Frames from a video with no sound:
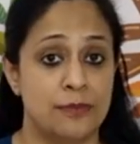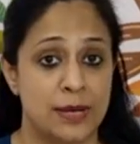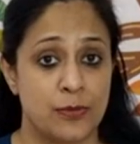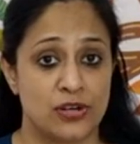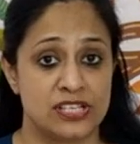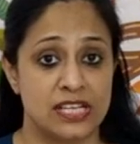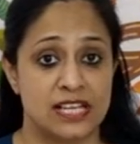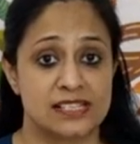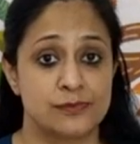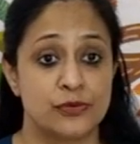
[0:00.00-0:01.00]
my body
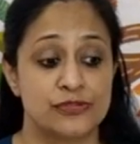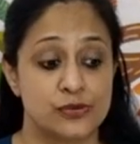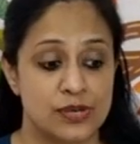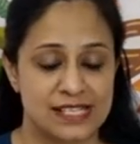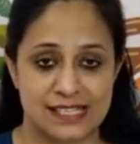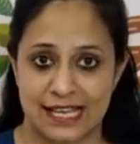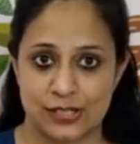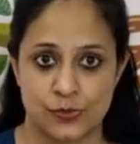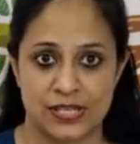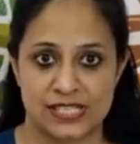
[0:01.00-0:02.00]
has moved to a
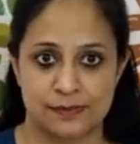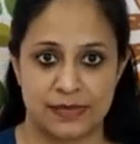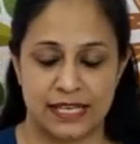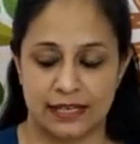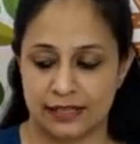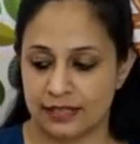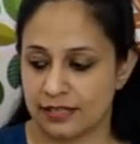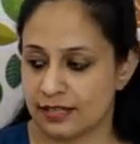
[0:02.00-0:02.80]
sideways plane.